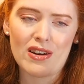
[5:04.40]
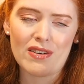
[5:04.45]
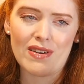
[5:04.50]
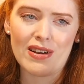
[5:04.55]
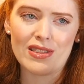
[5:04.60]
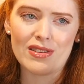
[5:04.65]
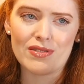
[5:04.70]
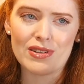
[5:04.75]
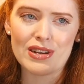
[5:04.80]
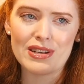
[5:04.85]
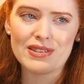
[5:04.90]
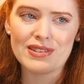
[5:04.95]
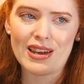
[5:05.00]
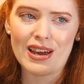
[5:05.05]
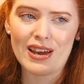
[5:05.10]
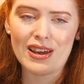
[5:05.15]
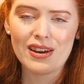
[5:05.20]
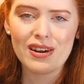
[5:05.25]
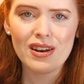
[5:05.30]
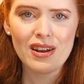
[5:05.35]
around the root
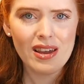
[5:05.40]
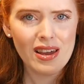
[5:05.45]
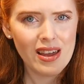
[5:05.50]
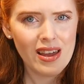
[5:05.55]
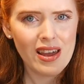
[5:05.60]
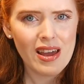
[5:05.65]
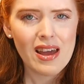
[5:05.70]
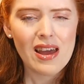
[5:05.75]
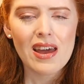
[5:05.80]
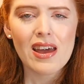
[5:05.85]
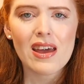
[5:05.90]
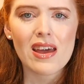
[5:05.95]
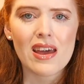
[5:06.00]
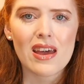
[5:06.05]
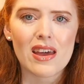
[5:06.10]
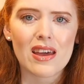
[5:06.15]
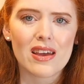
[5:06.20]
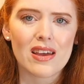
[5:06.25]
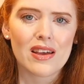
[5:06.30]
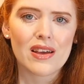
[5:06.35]
zone,
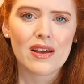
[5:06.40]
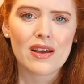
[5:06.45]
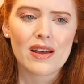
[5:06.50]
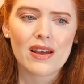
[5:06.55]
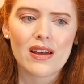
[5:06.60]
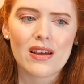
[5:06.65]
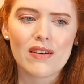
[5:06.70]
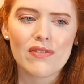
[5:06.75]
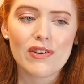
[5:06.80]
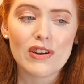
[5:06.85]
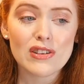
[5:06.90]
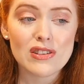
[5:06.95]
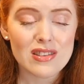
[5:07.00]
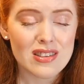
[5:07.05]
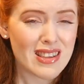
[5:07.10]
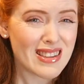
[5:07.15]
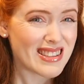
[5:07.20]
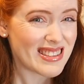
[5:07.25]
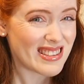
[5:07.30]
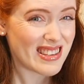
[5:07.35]

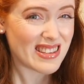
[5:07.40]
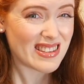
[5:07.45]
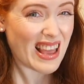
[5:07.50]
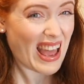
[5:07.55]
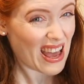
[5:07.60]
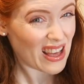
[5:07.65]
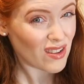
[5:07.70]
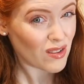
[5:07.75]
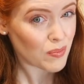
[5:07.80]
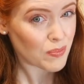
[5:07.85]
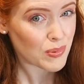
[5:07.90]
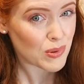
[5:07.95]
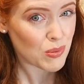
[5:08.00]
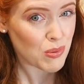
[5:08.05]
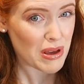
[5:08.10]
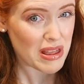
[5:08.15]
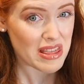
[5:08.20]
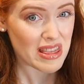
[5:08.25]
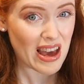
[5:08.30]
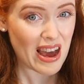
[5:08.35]
photosynthesis helps
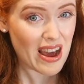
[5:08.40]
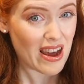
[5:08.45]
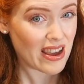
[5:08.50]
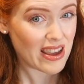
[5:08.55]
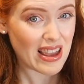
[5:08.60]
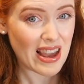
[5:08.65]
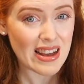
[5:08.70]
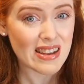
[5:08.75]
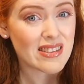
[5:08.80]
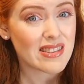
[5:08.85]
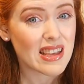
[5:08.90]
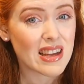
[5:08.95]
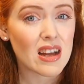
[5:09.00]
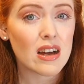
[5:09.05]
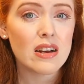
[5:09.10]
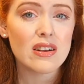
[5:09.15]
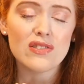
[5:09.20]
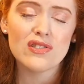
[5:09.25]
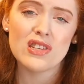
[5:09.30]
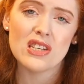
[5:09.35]
with that, I guess. They're
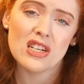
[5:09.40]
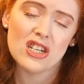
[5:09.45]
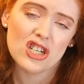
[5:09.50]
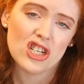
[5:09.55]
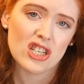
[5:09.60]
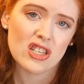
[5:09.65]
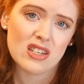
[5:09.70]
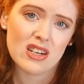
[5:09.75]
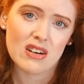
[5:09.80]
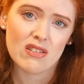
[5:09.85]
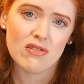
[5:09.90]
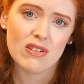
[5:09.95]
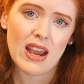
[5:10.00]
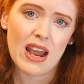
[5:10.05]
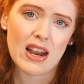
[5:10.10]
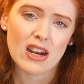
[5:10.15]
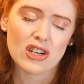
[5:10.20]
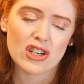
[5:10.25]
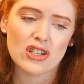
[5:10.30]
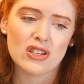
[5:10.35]
kind of synergistic
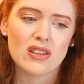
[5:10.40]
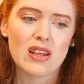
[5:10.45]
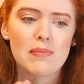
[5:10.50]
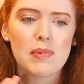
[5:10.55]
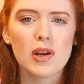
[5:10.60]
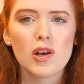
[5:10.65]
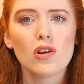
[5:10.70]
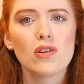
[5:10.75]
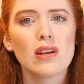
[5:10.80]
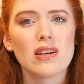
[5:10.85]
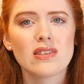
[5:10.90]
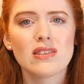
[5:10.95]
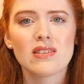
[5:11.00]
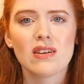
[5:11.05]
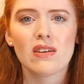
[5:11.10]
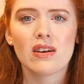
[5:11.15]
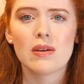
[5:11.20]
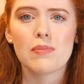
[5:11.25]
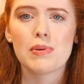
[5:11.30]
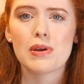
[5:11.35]
reactions. They might not
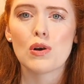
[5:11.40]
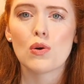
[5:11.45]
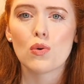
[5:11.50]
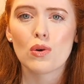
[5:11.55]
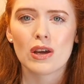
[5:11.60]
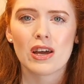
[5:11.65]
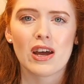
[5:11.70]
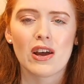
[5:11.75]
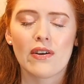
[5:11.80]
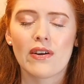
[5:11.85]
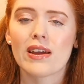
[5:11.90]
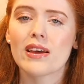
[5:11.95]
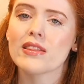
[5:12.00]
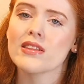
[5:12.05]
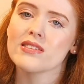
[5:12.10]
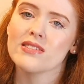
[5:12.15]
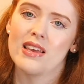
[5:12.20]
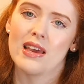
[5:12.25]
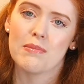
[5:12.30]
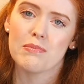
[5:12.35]
necessarily be all occurring at the
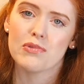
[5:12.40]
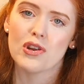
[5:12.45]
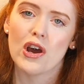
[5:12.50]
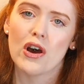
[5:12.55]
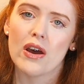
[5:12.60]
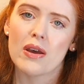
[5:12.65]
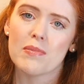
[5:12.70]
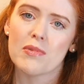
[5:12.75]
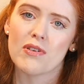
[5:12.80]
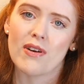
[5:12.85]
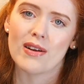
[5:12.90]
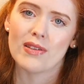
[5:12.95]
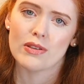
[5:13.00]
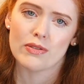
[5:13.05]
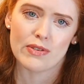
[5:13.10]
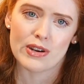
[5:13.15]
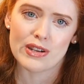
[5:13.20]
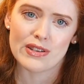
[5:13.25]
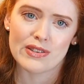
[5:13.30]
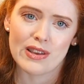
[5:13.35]
same time around the
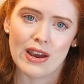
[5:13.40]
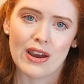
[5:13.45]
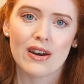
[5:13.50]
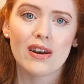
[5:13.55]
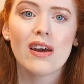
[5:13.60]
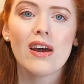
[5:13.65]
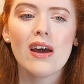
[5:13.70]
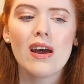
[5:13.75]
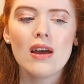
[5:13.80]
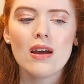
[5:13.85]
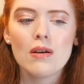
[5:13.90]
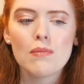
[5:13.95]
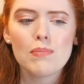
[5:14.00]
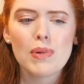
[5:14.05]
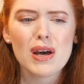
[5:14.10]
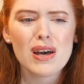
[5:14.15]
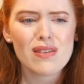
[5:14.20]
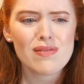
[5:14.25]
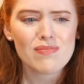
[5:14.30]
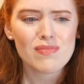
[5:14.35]
root zone,
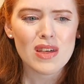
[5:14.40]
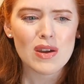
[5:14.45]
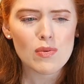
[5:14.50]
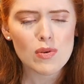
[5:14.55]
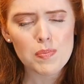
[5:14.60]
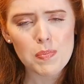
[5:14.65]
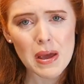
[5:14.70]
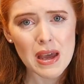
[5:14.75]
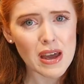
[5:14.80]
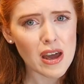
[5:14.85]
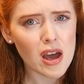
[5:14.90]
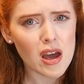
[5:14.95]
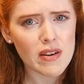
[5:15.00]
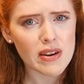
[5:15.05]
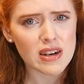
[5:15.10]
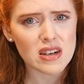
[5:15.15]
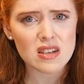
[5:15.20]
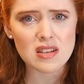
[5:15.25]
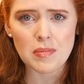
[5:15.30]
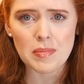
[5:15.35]
but they would be
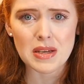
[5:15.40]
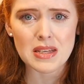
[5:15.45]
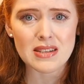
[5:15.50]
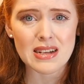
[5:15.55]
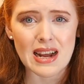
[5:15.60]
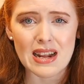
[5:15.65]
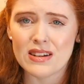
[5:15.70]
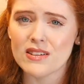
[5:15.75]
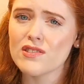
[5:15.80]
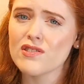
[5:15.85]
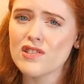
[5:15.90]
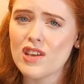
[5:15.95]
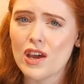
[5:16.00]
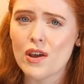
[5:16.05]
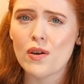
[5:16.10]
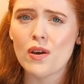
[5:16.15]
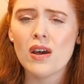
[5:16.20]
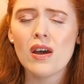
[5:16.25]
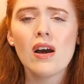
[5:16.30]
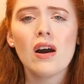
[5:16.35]
occurring to some extent.
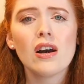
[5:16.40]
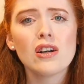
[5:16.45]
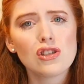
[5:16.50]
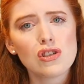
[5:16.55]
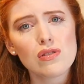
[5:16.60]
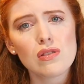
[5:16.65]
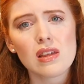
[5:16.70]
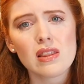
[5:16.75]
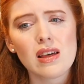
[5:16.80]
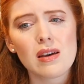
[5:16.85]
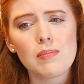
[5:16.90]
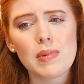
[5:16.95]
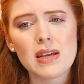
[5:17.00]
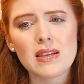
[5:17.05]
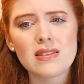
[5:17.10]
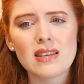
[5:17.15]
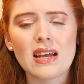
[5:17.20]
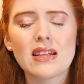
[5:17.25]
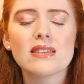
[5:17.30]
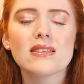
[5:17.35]
So I do think that makes
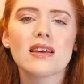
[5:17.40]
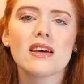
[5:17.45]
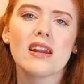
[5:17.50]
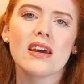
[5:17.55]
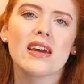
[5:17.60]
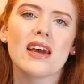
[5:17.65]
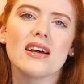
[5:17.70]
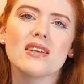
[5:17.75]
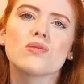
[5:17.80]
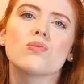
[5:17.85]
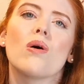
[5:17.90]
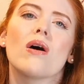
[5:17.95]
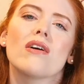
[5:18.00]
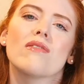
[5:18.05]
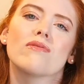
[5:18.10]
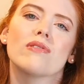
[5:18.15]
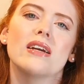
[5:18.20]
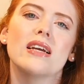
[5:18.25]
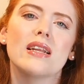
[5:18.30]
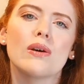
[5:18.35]
sense. And I guess what I
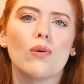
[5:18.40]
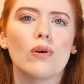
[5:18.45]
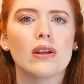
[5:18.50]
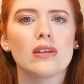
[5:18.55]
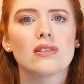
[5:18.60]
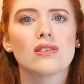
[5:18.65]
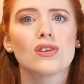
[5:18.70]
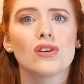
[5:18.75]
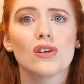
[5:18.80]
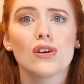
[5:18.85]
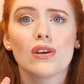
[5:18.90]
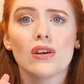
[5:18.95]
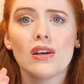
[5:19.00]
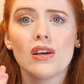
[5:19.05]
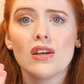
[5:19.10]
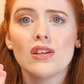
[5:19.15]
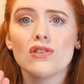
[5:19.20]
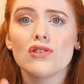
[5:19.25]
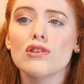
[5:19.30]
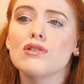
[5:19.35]
really wanted to
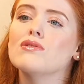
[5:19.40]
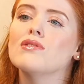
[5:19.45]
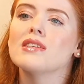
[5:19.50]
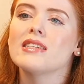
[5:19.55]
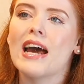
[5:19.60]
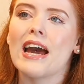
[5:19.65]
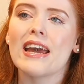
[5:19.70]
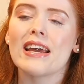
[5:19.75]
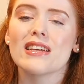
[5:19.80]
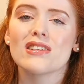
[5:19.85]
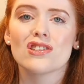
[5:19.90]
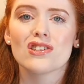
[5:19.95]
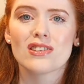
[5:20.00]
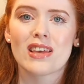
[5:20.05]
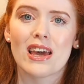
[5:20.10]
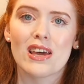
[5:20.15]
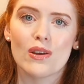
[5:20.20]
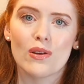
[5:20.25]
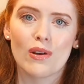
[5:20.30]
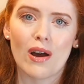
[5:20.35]
do today is just
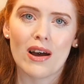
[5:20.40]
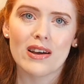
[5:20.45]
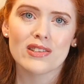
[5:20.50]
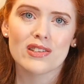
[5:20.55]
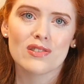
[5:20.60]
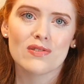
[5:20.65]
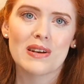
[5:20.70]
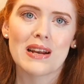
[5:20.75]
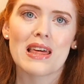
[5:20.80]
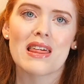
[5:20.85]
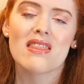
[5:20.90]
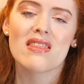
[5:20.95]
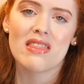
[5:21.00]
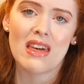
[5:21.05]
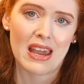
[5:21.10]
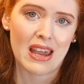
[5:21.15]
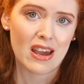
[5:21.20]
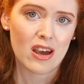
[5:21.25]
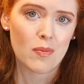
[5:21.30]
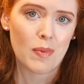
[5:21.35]
get you guys to really
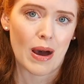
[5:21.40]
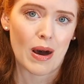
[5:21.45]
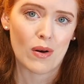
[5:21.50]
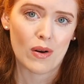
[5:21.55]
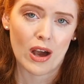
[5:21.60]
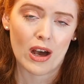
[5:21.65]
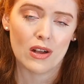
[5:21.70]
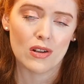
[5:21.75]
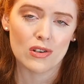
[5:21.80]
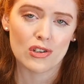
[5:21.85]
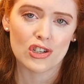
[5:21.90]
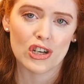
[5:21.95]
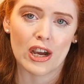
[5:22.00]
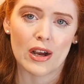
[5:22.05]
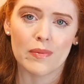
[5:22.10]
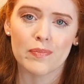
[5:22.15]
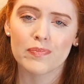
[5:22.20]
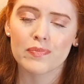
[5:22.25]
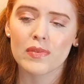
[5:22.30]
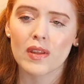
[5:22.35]
think about
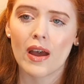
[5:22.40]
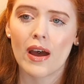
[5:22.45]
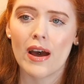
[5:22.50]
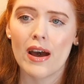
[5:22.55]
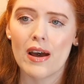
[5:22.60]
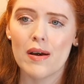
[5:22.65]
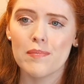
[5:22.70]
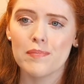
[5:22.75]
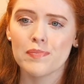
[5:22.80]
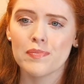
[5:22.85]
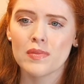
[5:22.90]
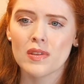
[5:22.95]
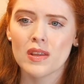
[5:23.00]
culture. So